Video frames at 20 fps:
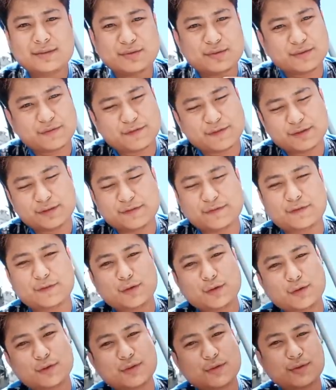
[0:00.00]
So for the
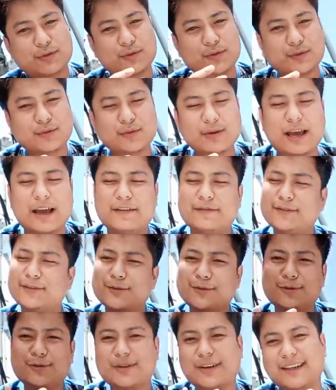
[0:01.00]
folks who have
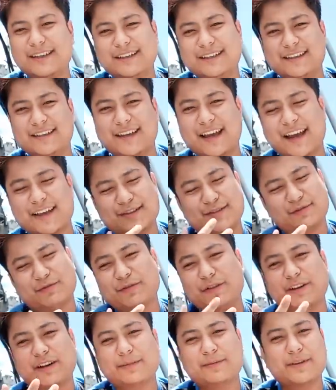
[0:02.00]
no idea as to
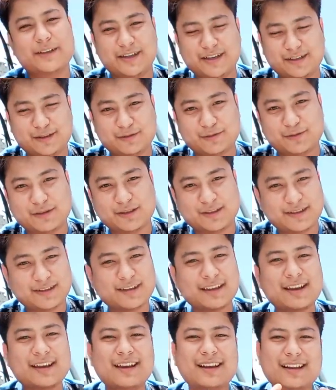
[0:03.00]
where I'm heading towards,
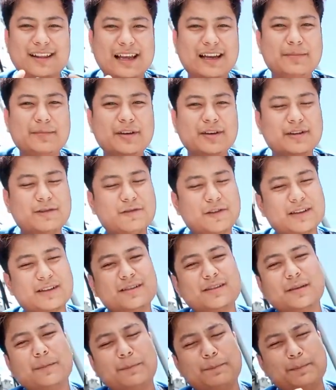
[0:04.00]
let me
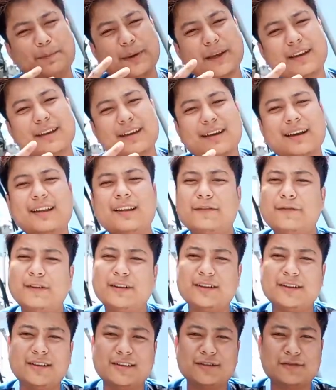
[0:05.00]
address the big
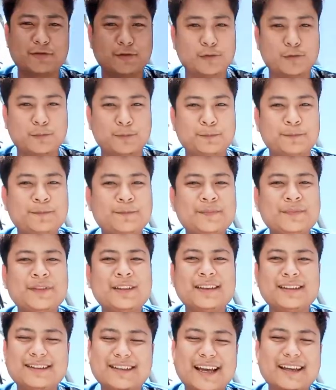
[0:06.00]
elephant in this room.
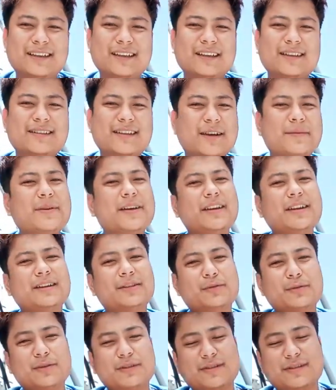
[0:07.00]
That is, I'm heading
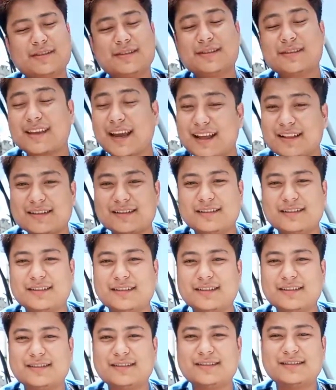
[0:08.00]
towards
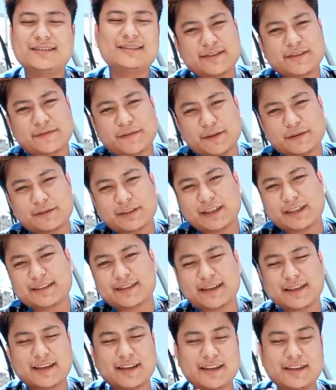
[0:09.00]
Calcutta. There's a few
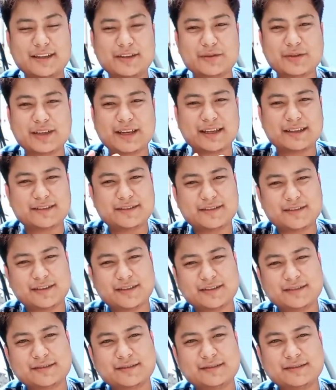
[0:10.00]
things that I need to get
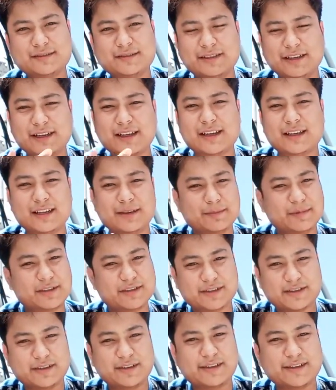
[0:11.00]
done regarding
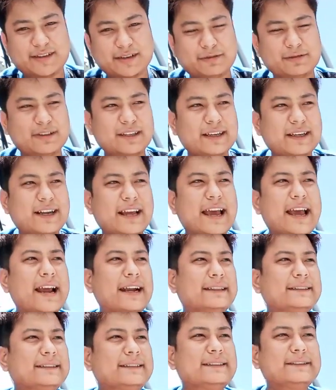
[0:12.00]
my studies out there,
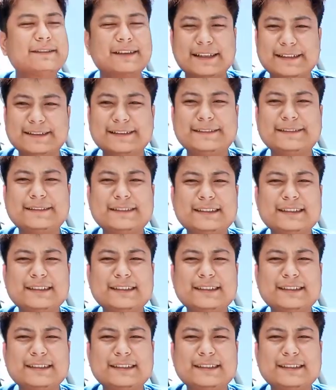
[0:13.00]
and well,